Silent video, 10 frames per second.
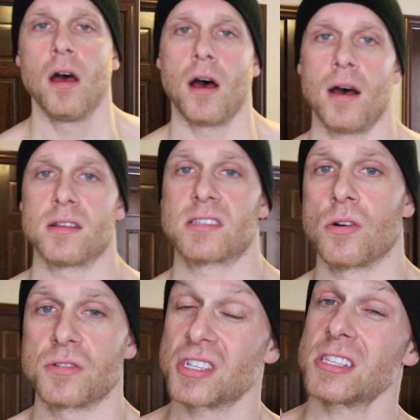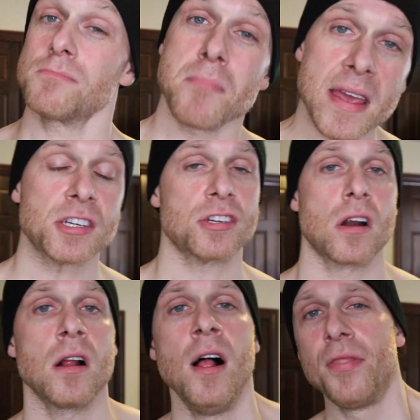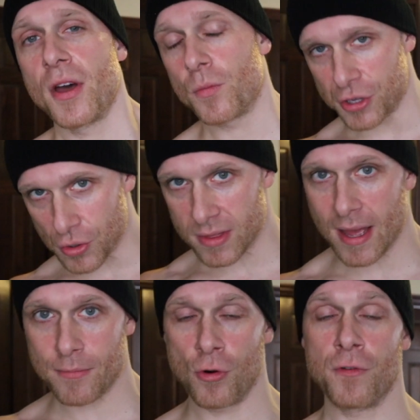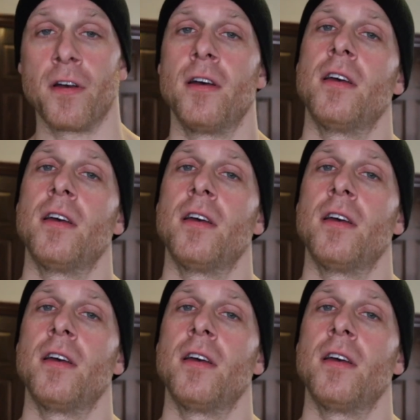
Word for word: Uh, so just make sure that when you're doing that move,